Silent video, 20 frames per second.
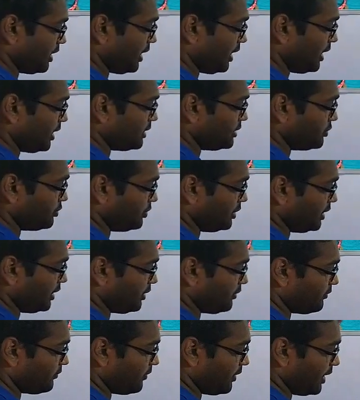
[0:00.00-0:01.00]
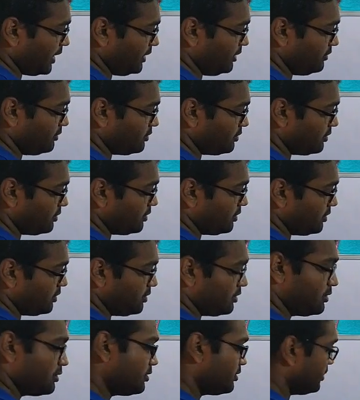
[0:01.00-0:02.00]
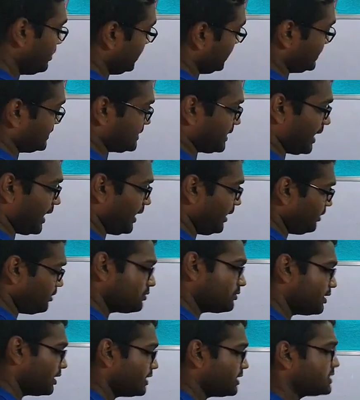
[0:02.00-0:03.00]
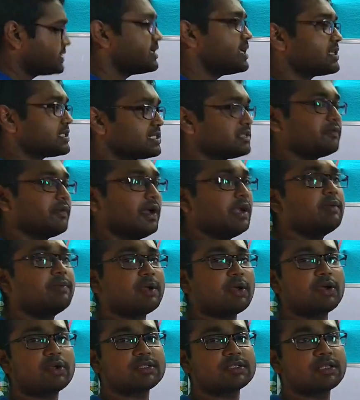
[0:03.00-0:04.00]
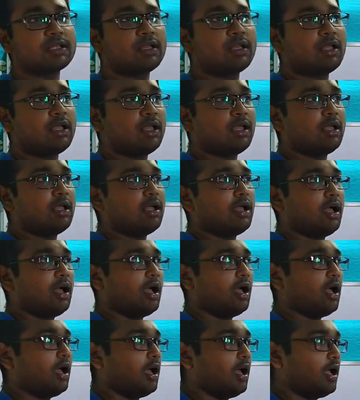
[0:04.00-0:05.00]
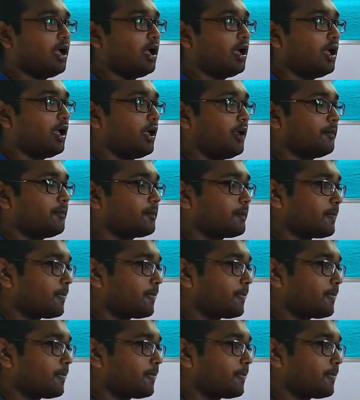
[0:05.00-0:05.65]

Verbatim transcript: A union phi is A. It is justified because uh,